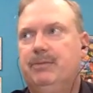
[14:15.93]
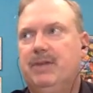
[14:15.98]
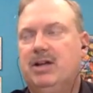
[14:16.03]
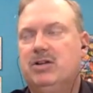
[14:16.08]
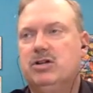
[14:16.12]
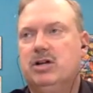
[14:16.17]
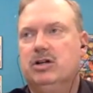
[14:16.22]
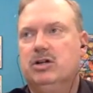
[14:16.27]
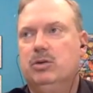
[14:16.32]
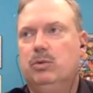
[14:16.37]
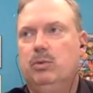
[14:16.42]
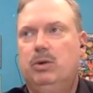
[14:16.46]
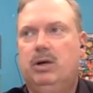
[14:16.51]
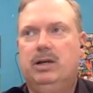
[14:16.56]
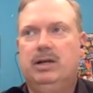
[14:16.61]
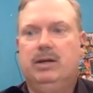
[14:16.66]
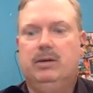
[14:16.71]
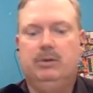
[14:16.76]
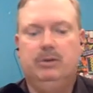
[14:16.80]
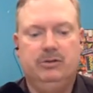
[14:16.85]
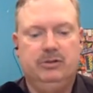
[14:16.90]
I talked to
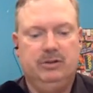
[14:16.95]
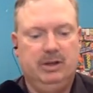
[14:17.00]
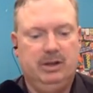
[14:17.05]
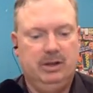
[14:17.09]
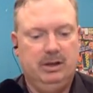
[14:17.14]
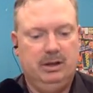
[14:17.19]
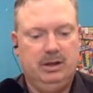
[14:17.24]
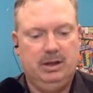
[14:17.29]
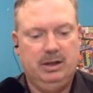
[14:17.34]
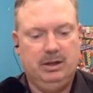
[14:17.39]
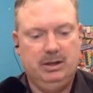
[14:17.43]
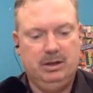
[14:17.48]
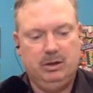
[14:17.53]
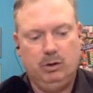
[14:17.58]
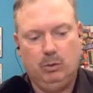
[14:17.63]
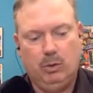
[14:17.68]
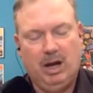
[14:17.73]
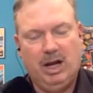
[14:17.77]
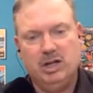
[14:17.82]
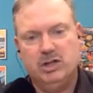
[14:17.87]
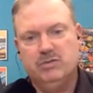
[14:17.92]
one that was uh, in the
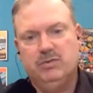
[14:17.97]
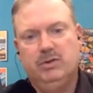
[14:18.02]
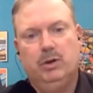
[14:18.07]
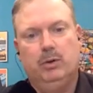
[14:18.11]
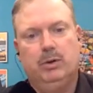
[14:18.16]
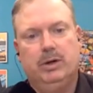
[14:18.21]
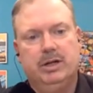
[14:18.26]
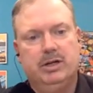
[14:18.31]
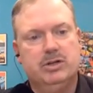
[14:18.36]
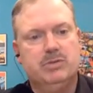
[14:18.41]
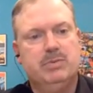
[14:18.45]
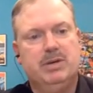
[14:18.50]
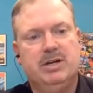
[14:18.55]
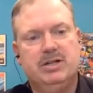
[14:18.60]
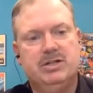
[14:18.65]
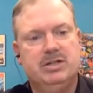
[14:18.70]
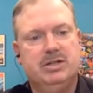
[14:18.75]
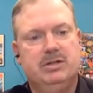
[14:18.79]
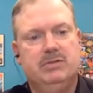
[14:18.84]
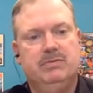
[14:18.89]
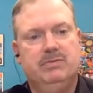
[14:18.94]
garage flooring
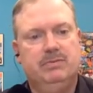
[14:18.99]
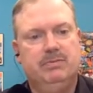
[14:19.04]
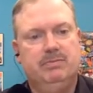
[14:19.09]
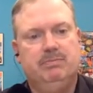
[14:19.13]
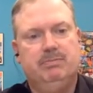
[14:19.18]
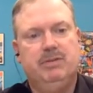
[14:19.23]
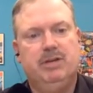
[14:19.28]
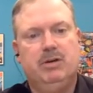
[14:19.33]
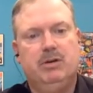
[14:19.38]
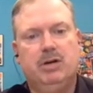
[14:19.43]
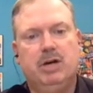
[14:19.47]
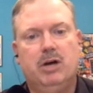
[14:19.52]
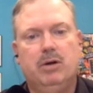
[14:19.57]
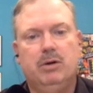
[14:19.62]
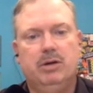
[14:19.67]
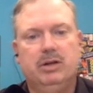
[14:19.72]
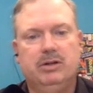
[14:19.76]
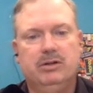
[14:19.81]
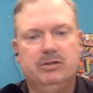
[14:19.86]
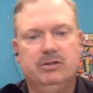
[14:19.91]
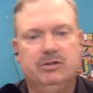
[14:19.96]
space. They do, you know,
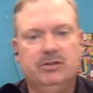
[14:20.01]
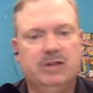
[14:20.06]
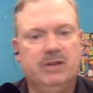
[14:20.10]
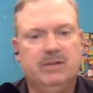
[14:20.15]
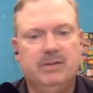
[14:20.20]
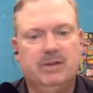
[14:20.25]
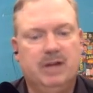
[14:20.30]
coatings and stuff.